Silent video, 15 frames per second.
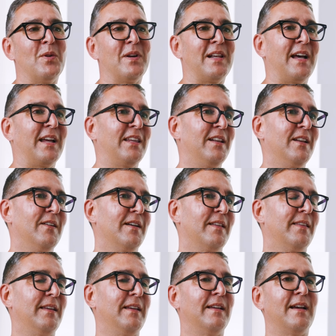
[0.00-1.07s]
And like, I
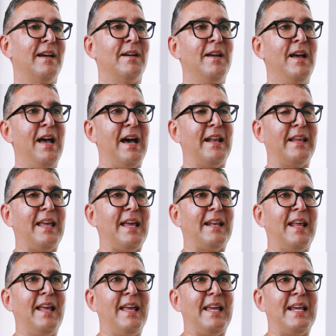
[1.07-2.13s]
think, and
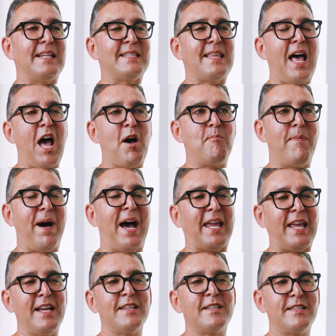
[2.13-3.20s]
again, is that a
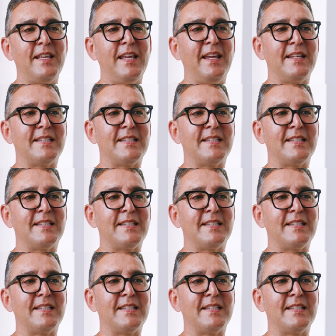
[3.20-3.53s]
bias thing?